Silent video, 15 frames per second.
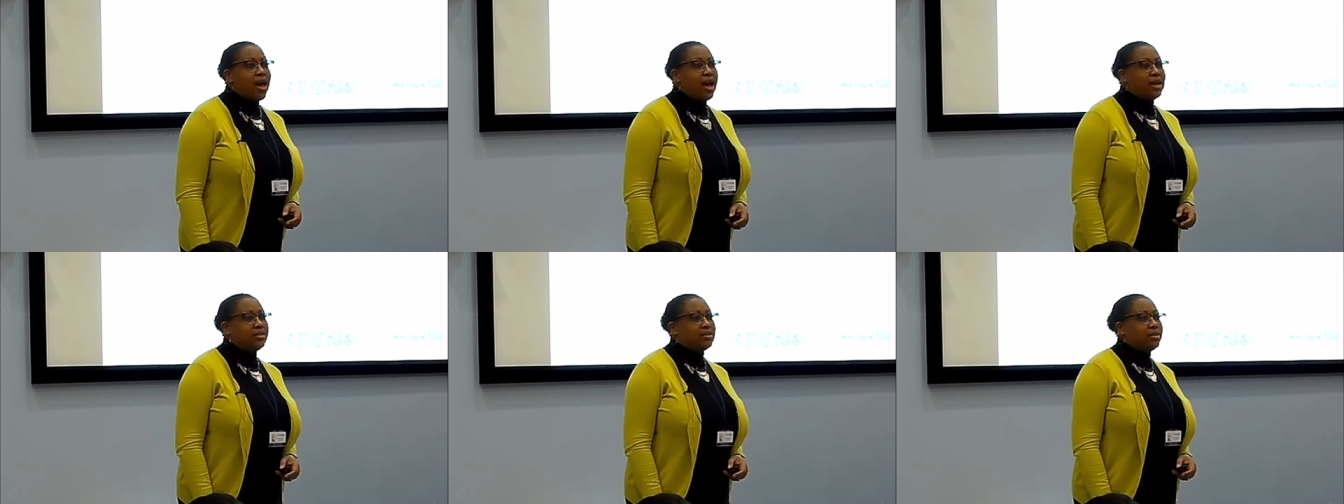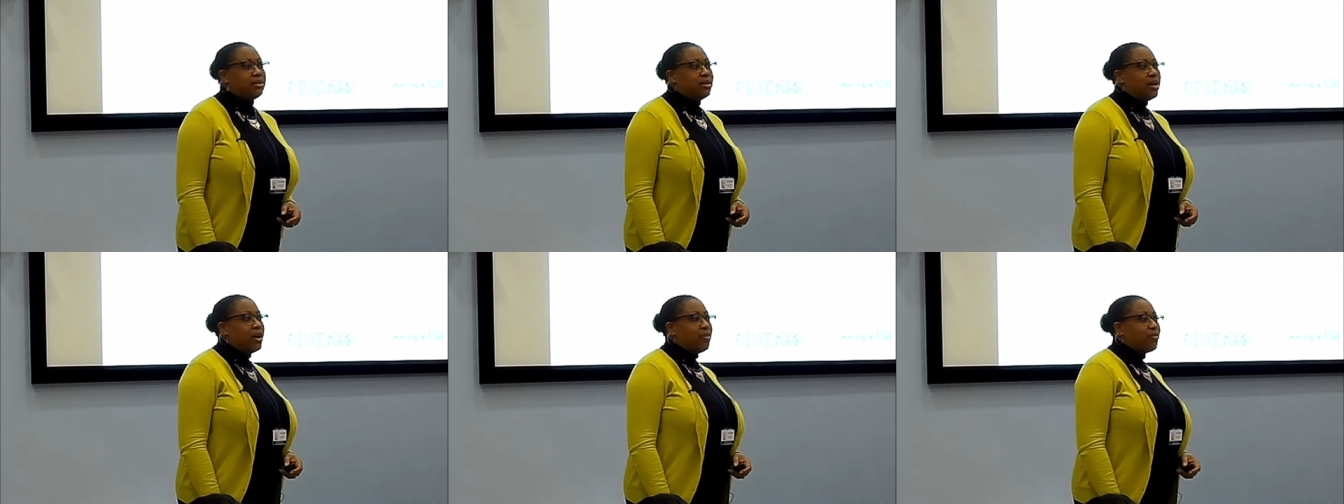as
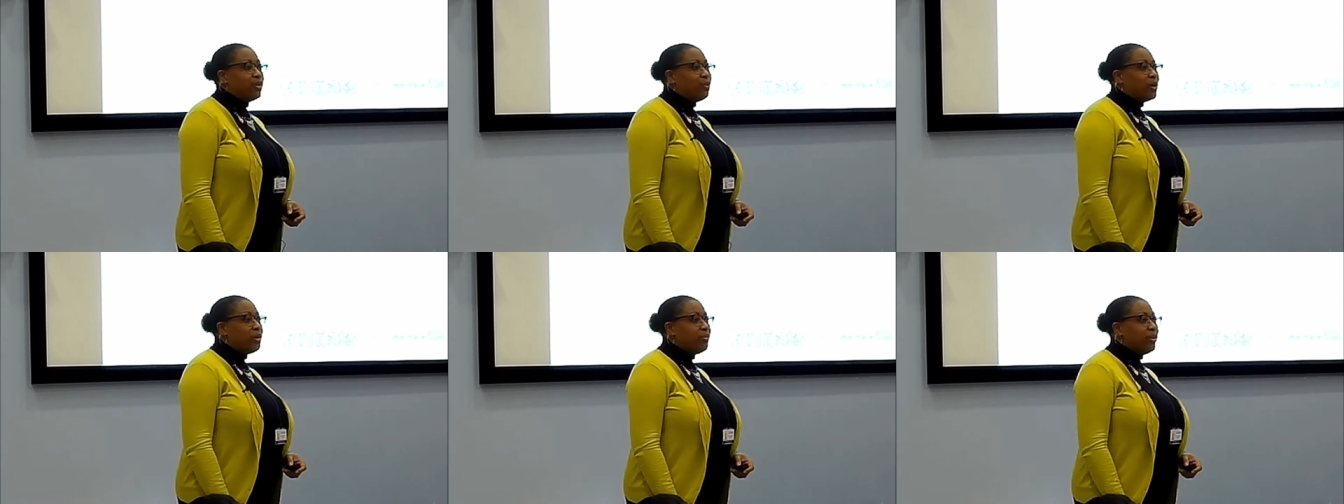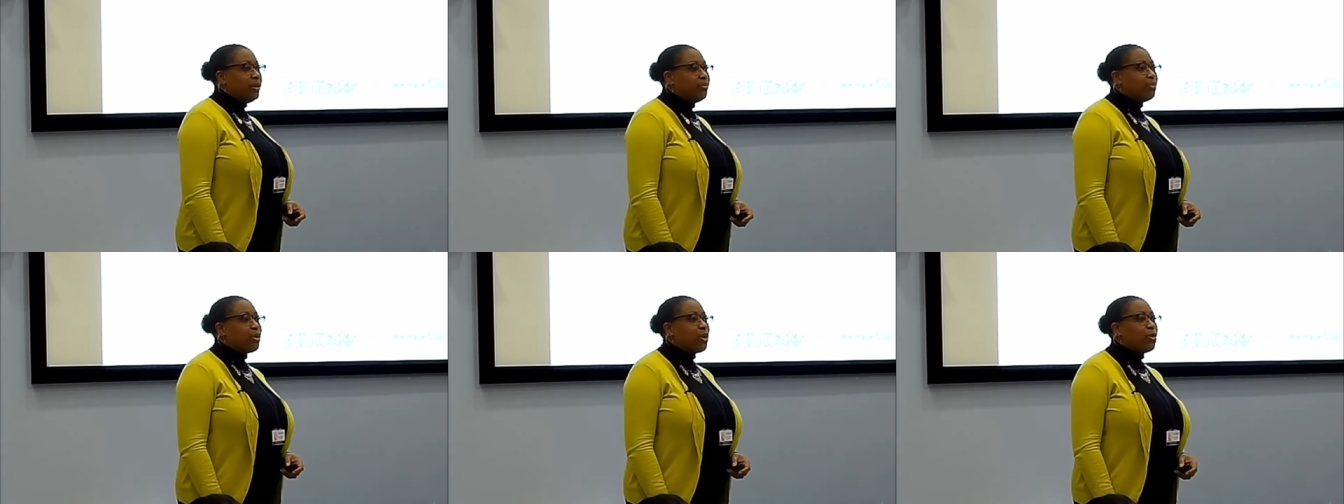a Health and
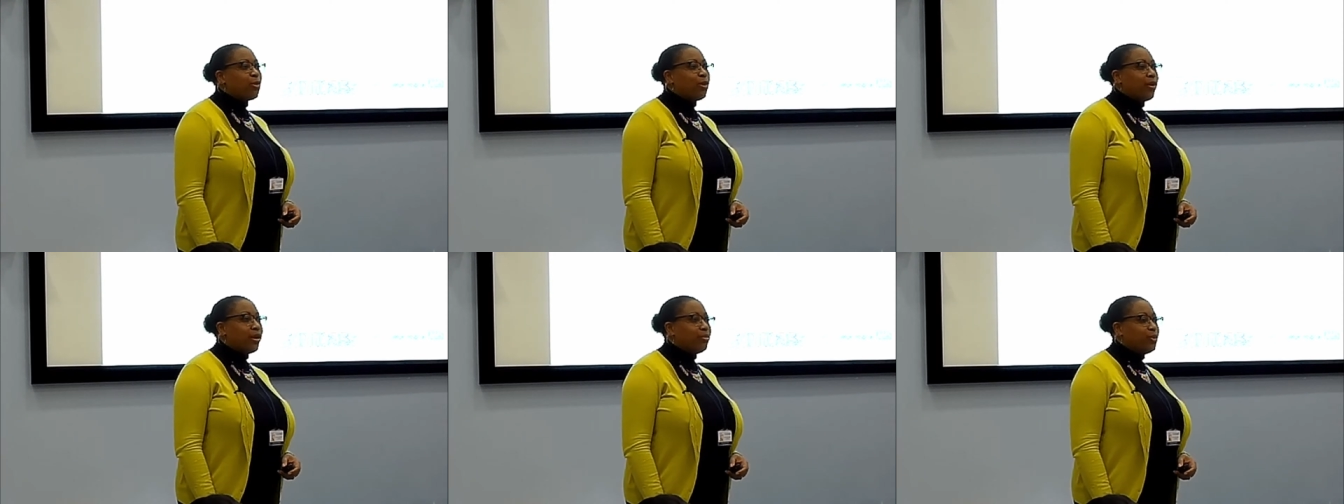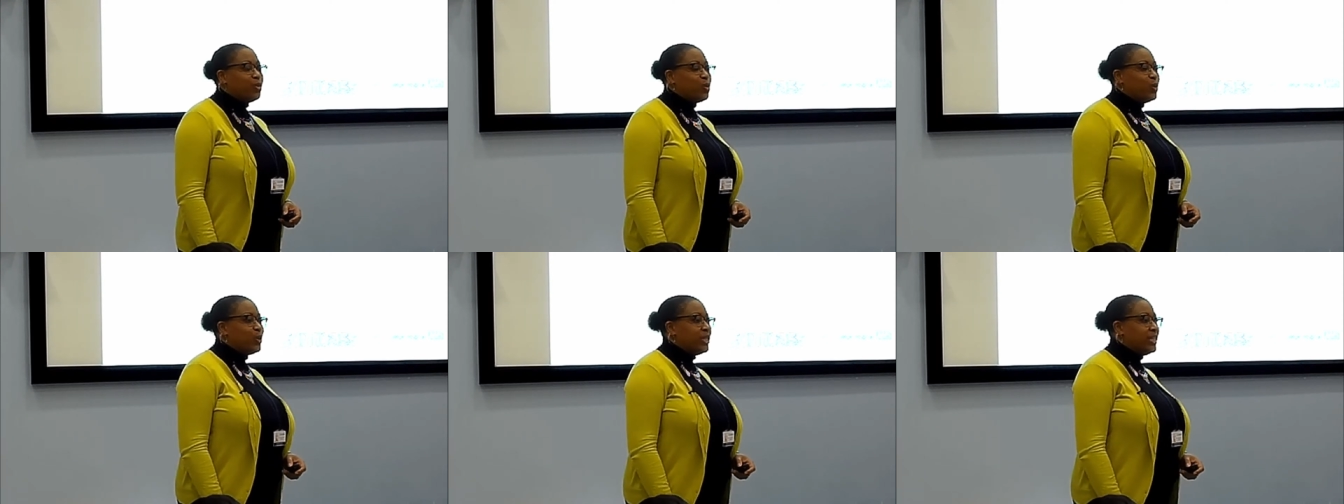Wellbeing Programme
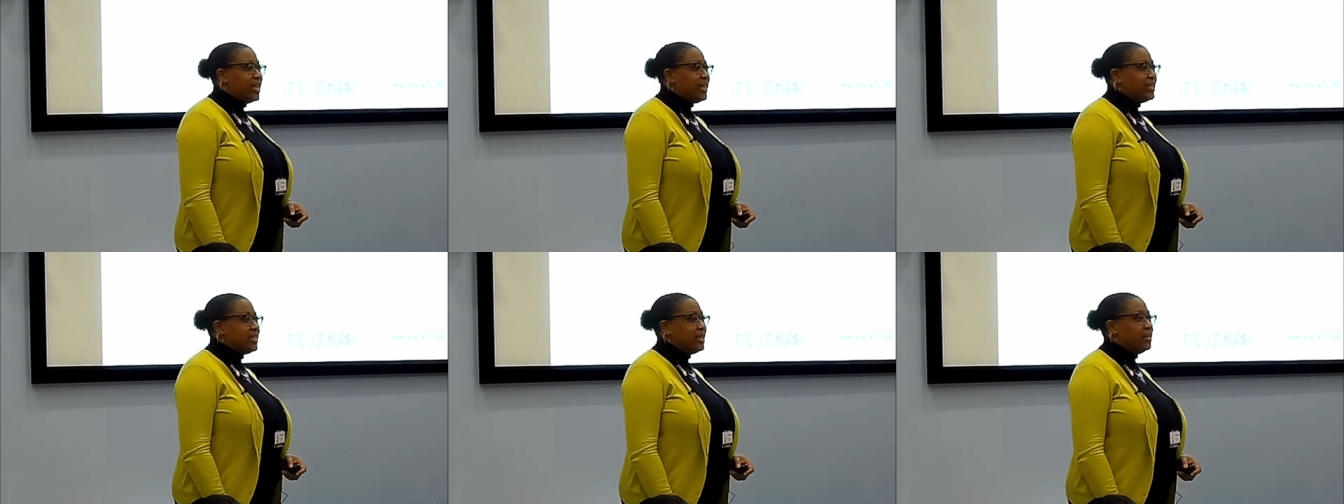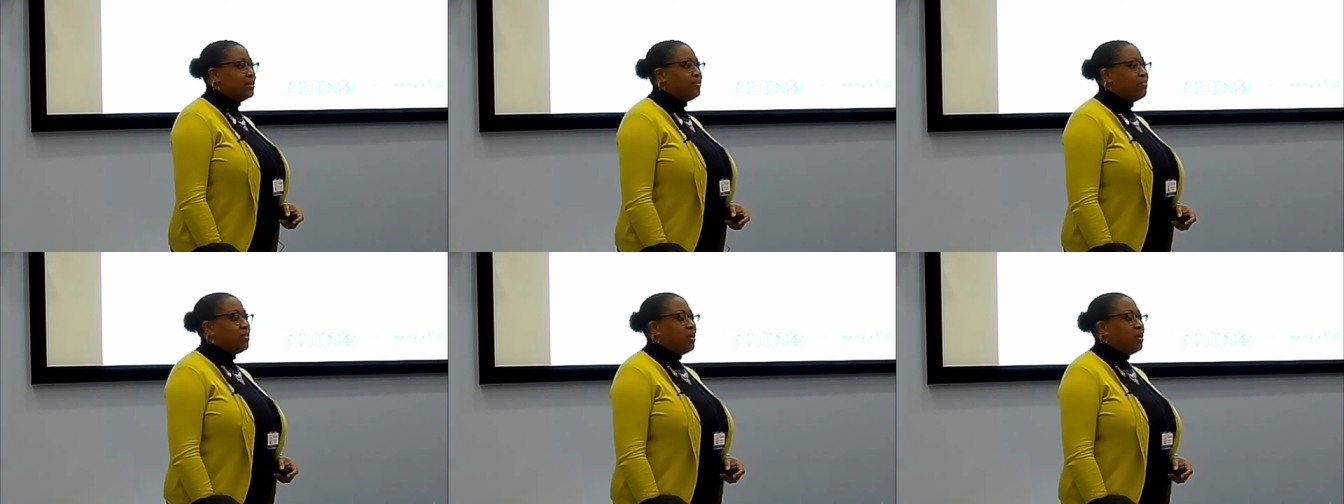Coordinator.